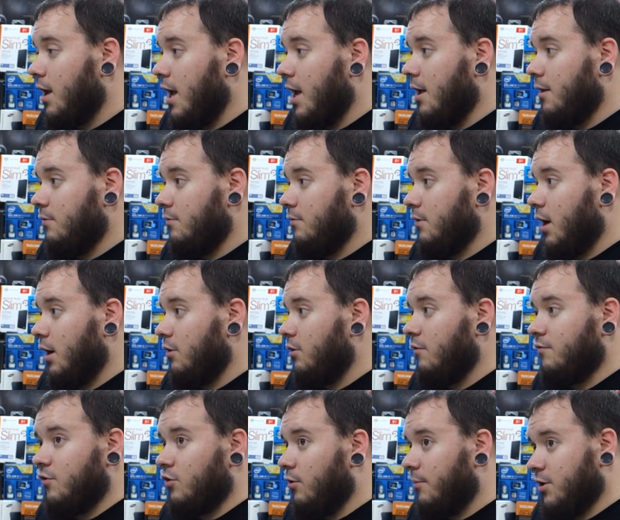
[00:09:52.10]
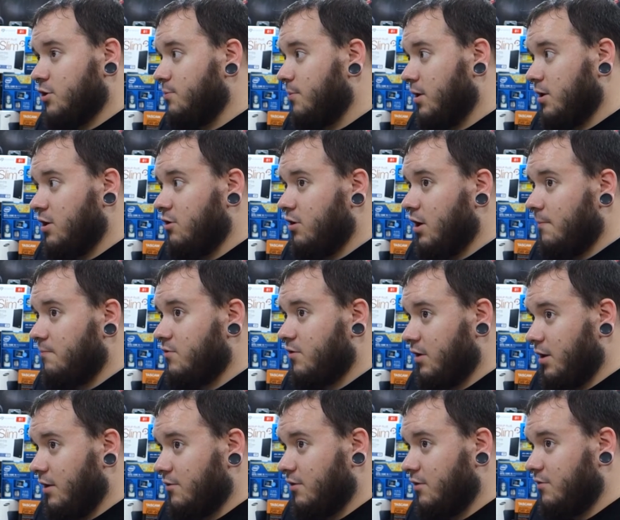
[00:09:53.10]
And I don't know if you know much about QDEPs
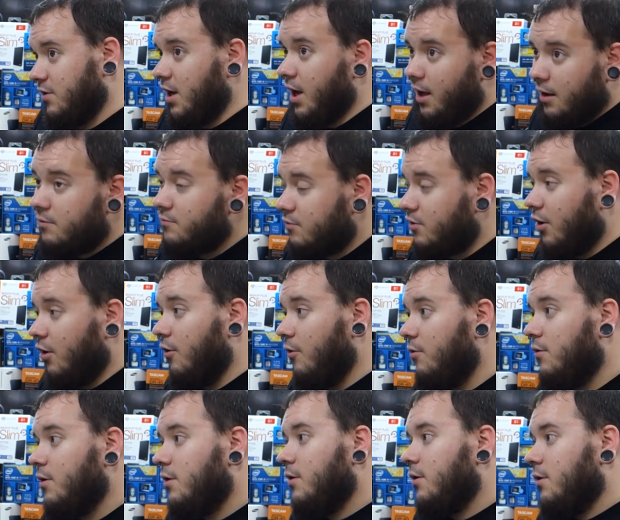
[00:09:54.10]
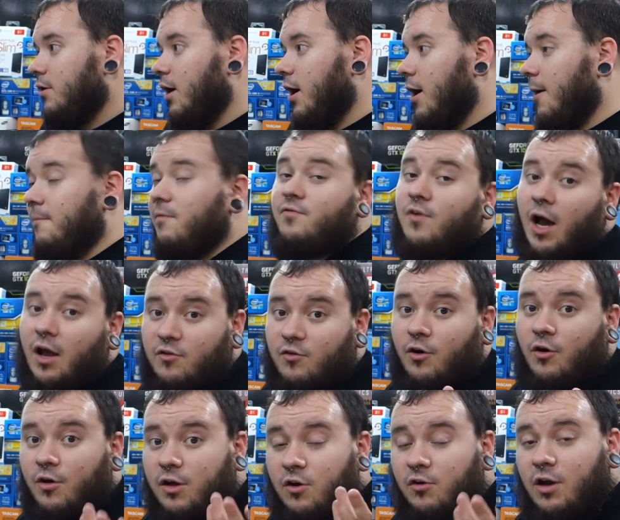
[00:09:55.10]
on SSD. Yeah. So, if you guys
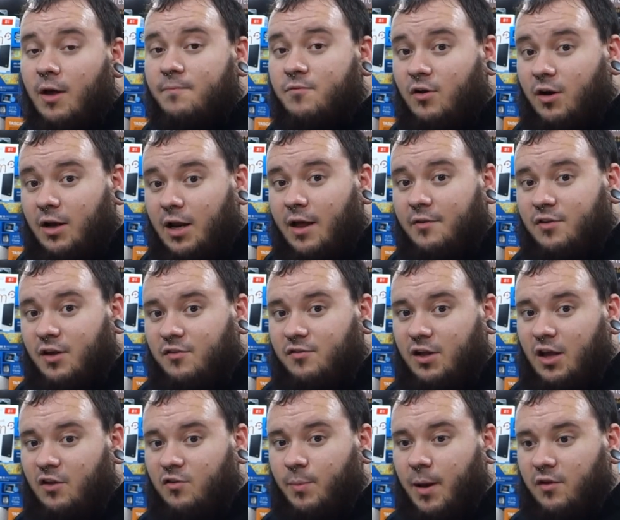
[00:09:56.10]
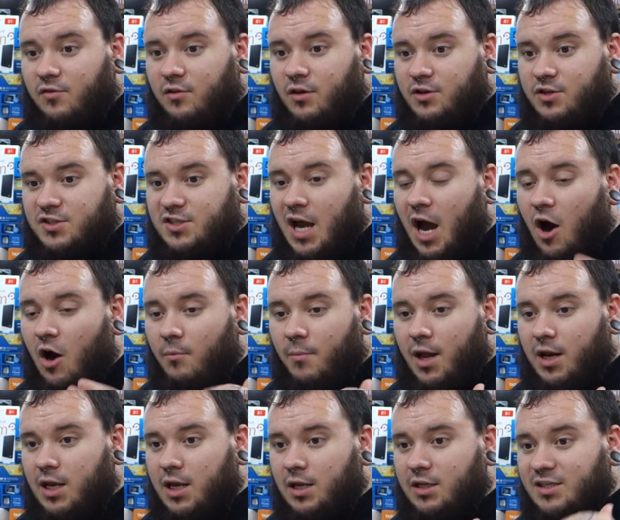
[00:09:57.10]
don't know, QDEPs on an SSD is basically just how
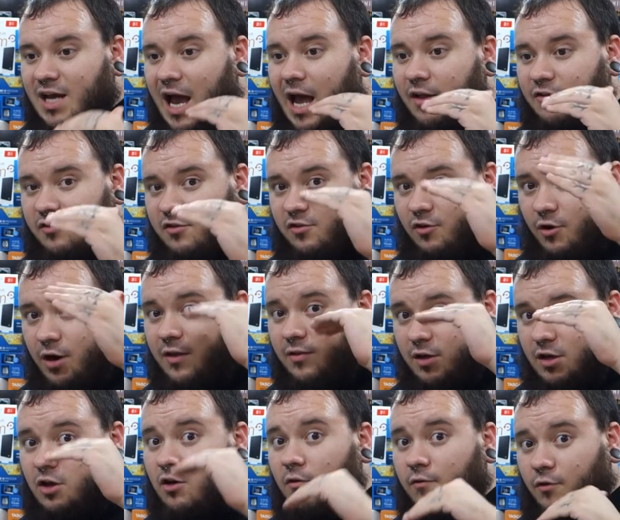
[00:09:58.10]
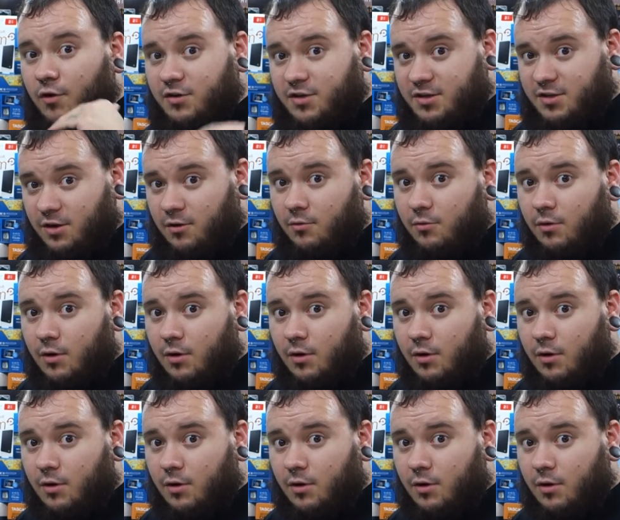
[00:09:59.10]
many tasks are in the queue for it to do.